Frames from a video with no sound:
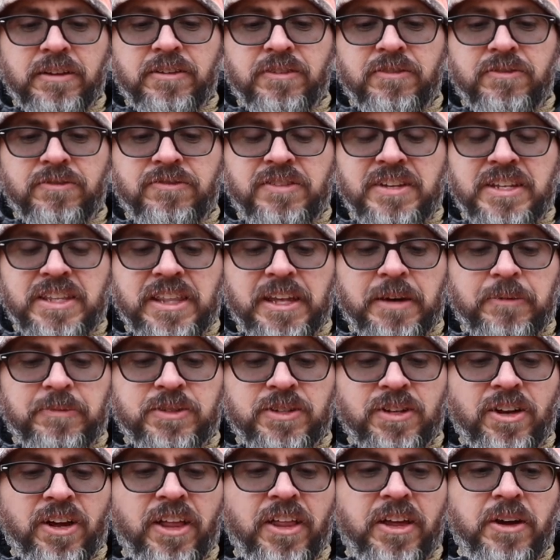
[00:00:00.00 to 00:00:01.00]
feed
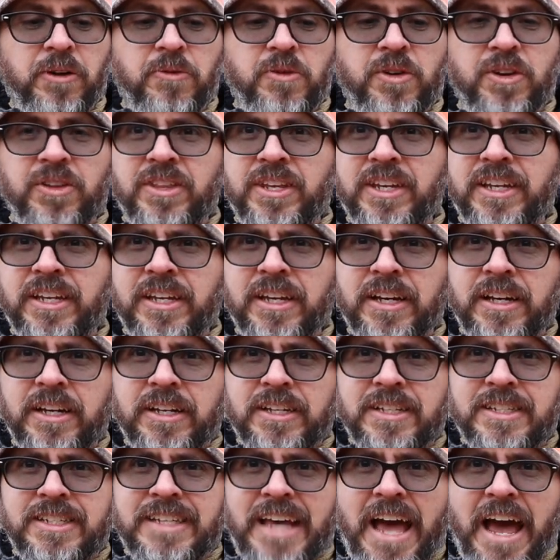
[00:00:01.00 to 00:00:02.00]
lips and all that, where the
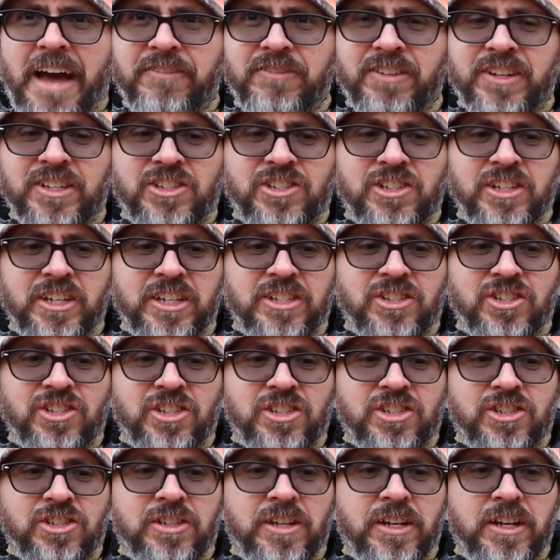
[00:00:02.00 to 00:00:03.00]
Savage, it's
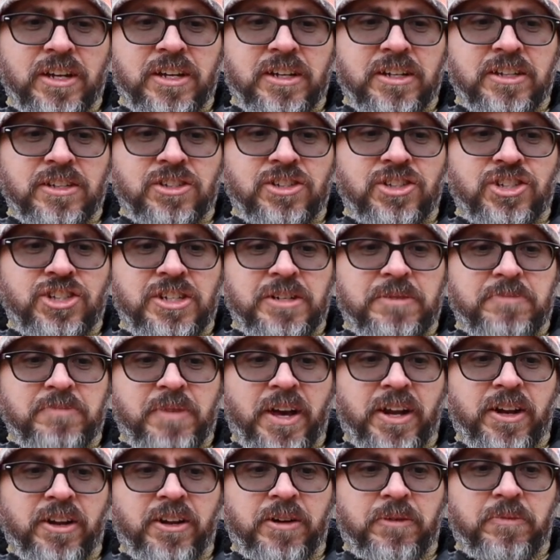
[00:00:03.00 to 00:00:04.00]
just sheet
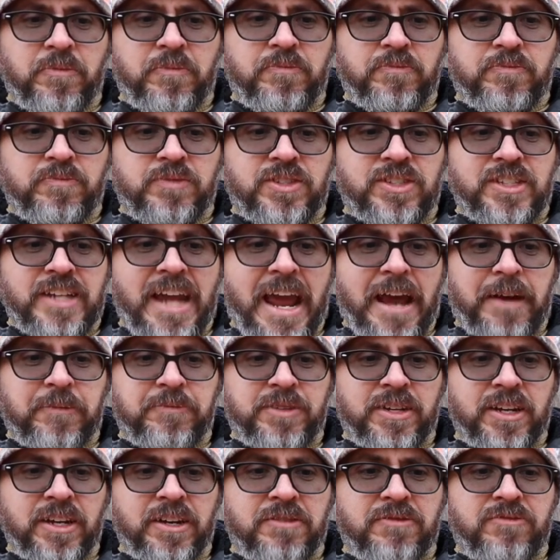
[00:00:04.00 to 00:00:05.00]
metal
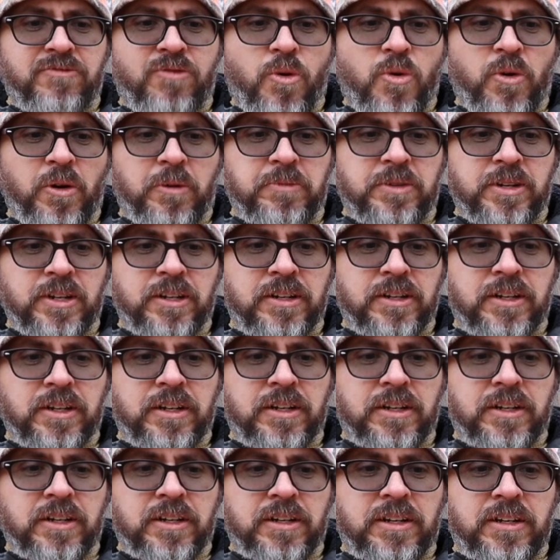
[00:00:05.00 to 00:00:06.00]
stamped and formed.
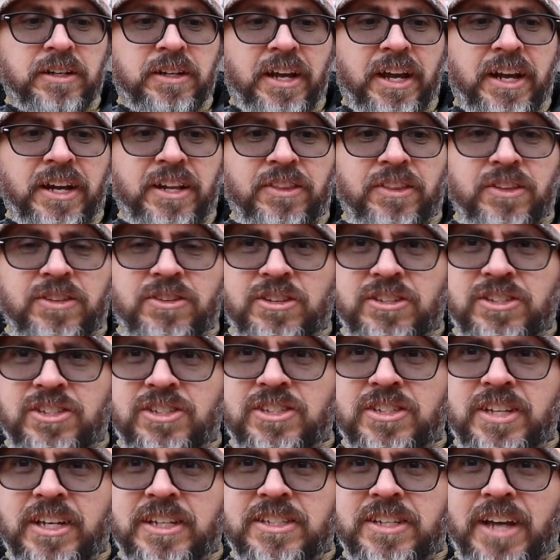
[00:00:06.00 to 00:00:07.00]
And you can
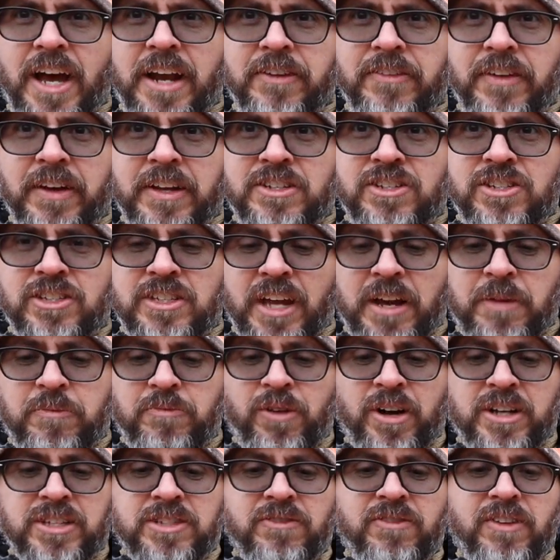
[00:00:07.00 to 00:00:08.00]
see it's kind of like just like a
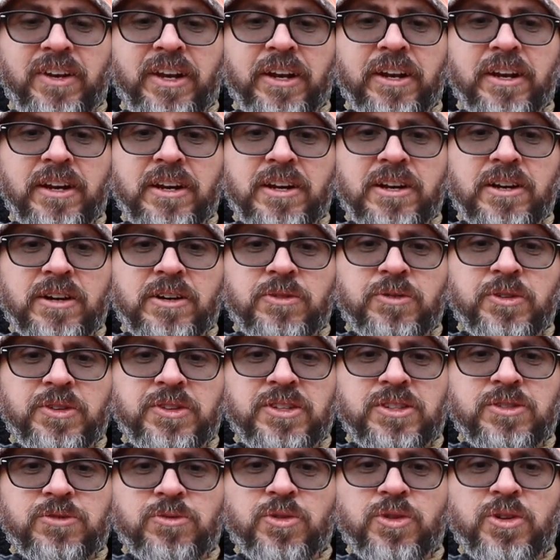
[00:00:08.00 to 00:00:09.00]
press fit, where
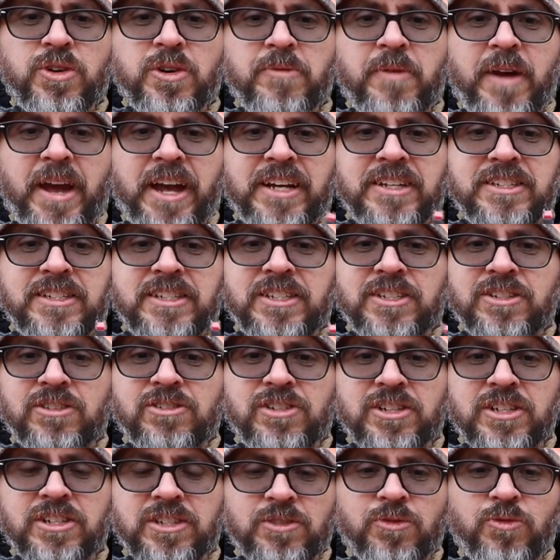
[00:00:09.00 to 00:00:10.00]
these Ruger magazines are
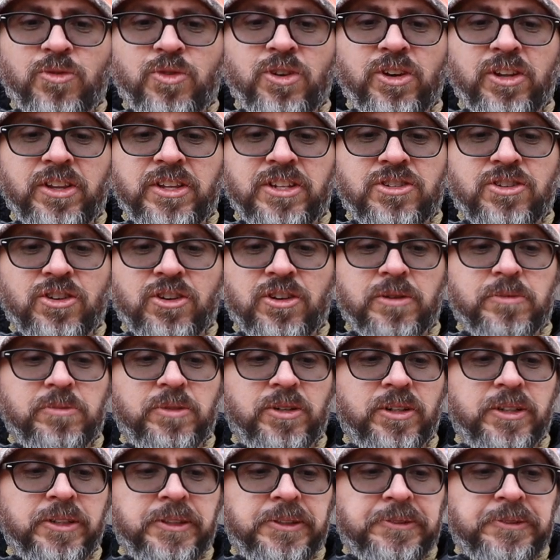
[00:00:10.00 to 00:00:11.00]
just really durable.